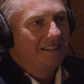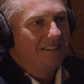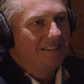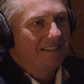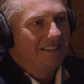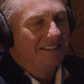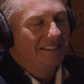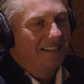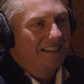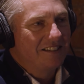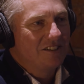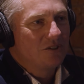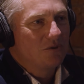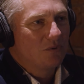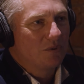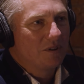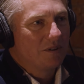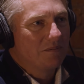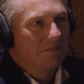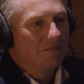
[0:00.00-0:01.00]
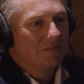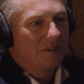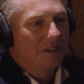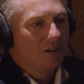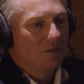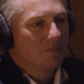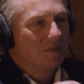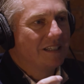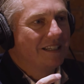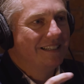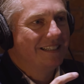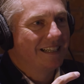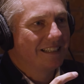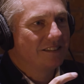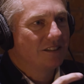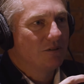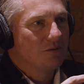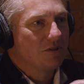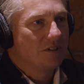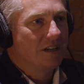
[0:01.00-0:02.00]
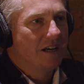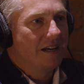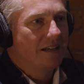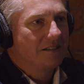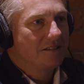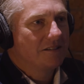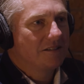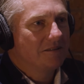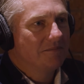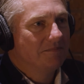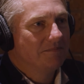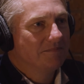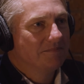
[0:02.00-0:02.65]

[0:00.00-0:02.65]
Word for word: and, and I just want to help connect those dots.